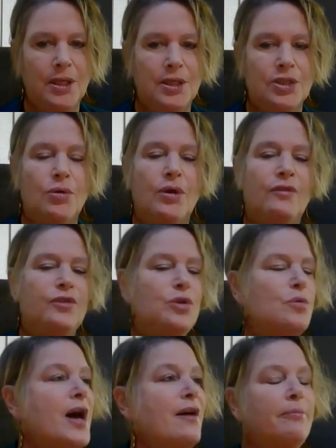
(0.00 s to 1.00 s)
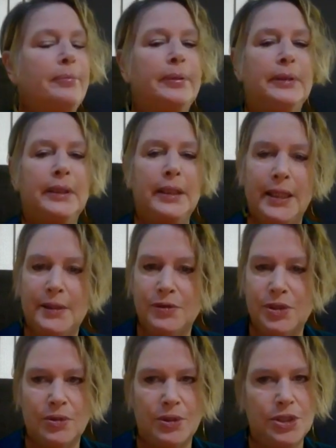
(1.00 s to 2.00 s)
So if you have plenty of
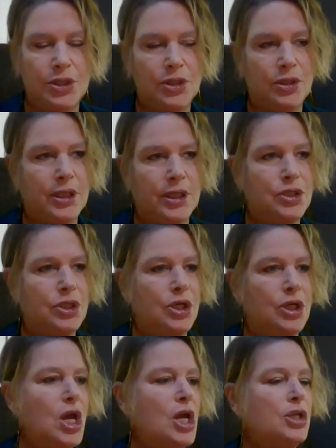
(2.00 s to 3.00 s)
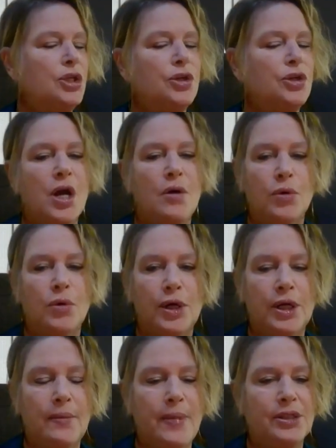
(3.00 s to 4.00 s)
storage in your kitchen, you're not
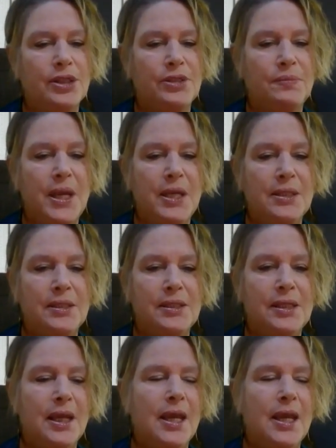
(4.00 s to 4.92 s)
worried about space,